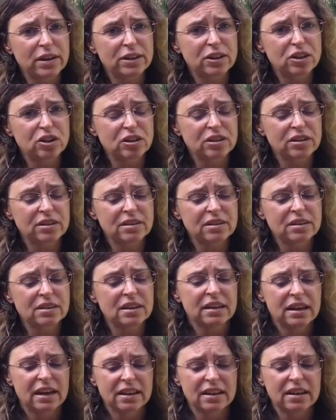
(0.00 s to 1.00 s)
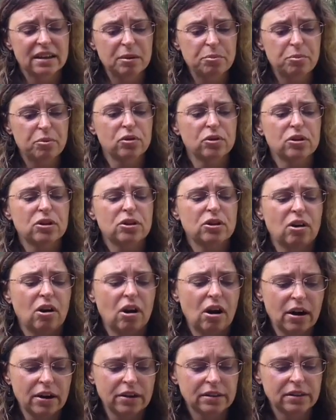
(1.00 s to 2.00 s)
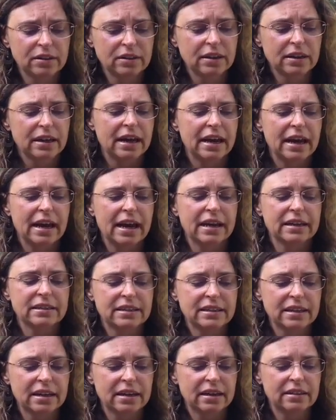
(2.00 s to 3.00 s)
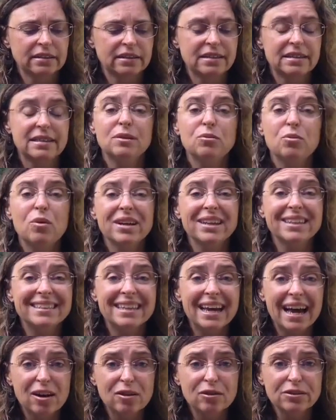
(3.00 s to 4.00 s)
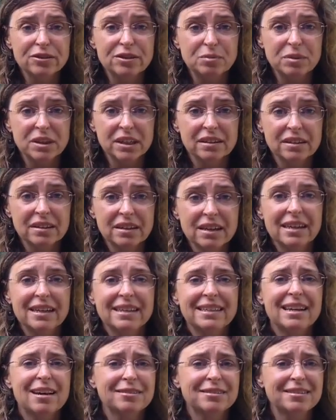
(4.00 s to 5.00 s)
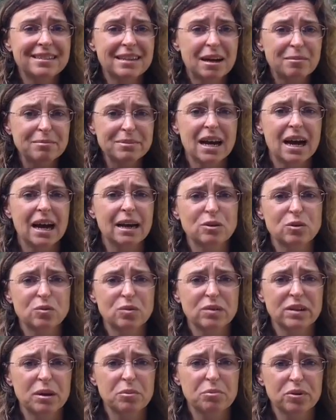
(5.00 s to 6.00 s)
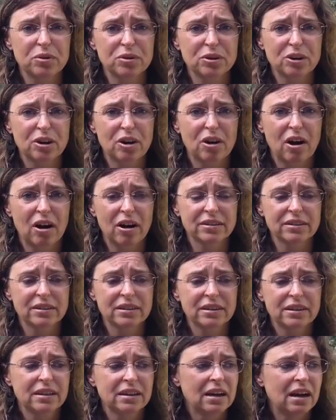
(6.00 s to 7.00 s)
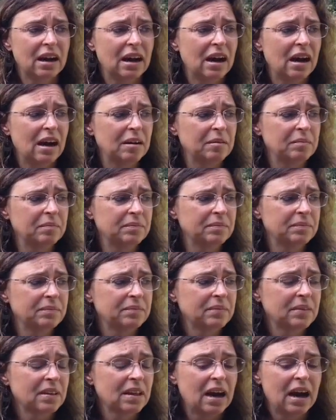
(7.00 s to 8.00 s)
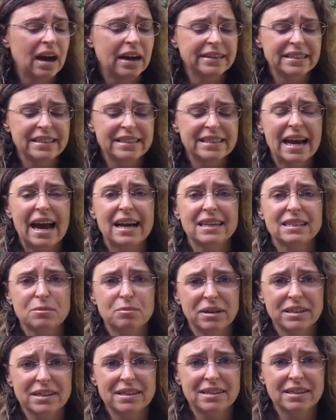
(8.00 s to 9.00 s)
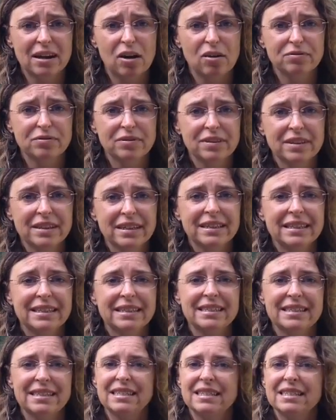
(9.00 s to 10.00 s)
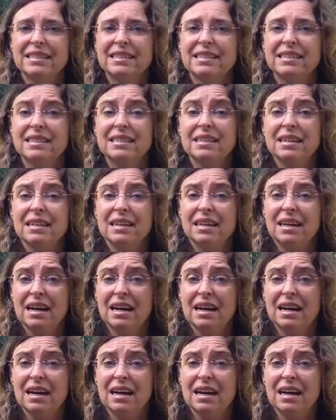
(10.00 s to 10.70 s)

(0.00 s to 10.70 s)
questions and then I pull a card and see what it tells me. Now, sometimes when I pull a card, I need to ask myself, is this